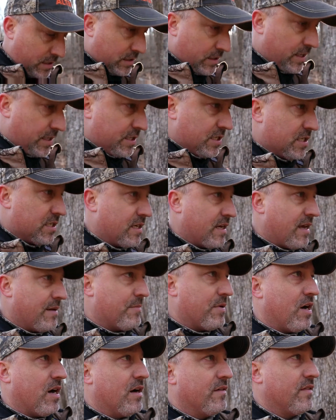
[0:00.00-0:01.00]
So I just
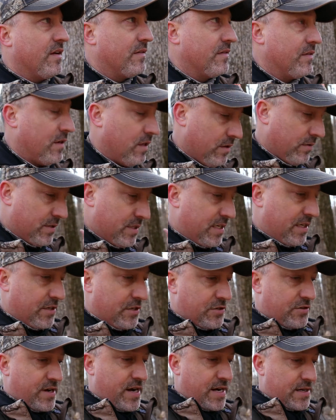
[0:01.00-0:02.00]
came off, I'm following
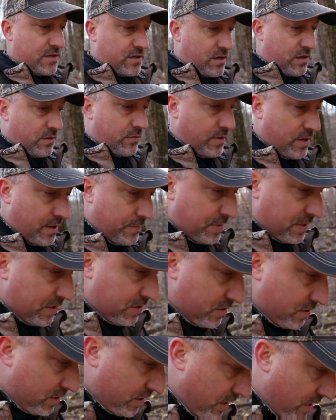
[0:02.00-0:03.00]
deer tracks all the way up.
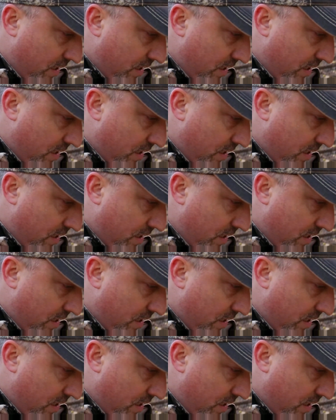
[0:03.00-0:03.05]
Here's